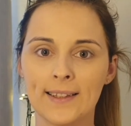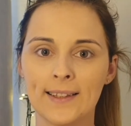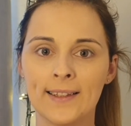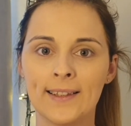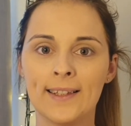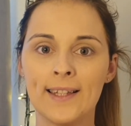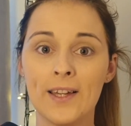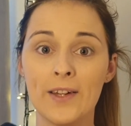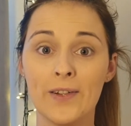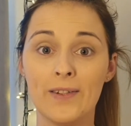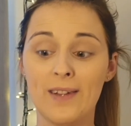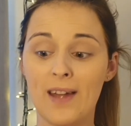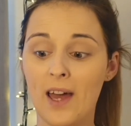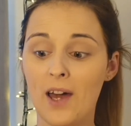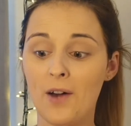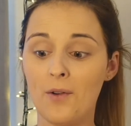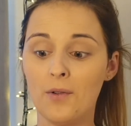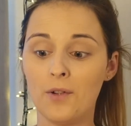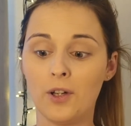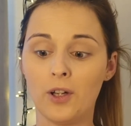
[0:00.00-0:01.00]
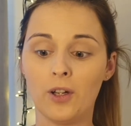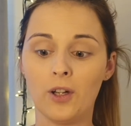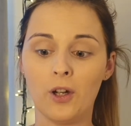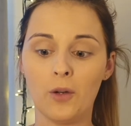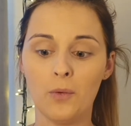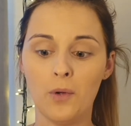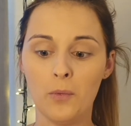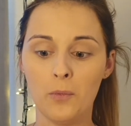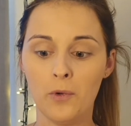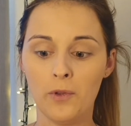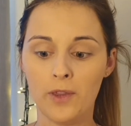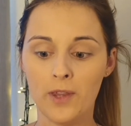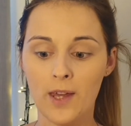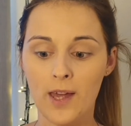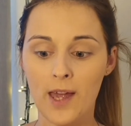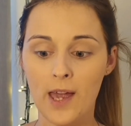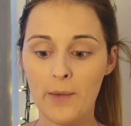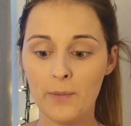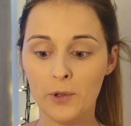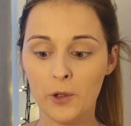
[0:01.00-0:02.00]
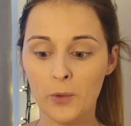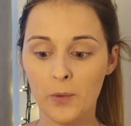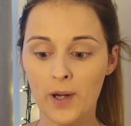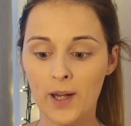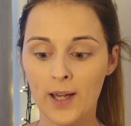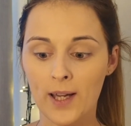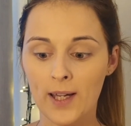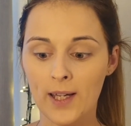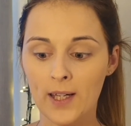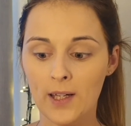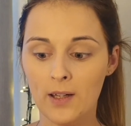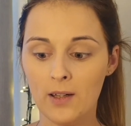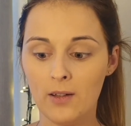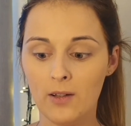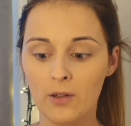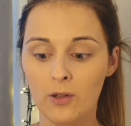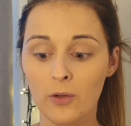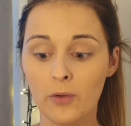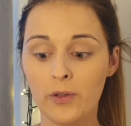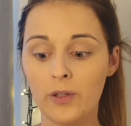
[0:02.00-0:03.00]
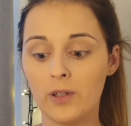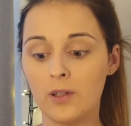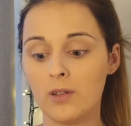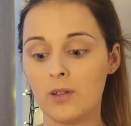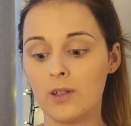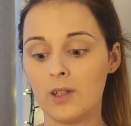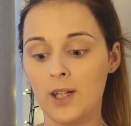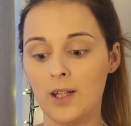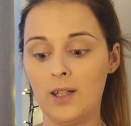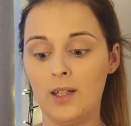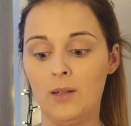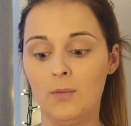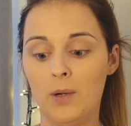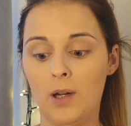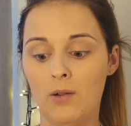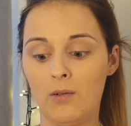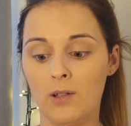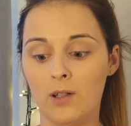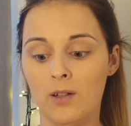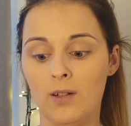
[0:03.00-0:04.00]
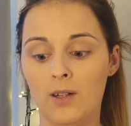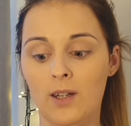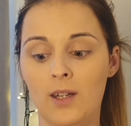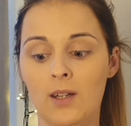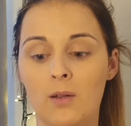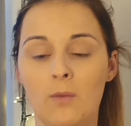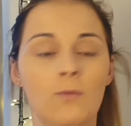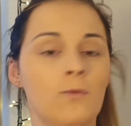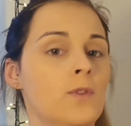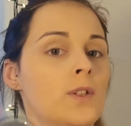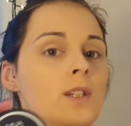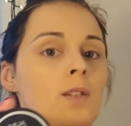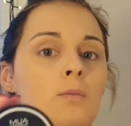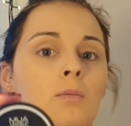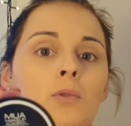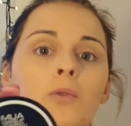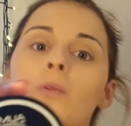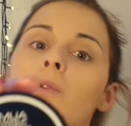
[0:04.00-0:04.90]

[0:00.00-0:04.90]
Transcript: So now I'm going to go in with the MUA loose setting powder in Invisible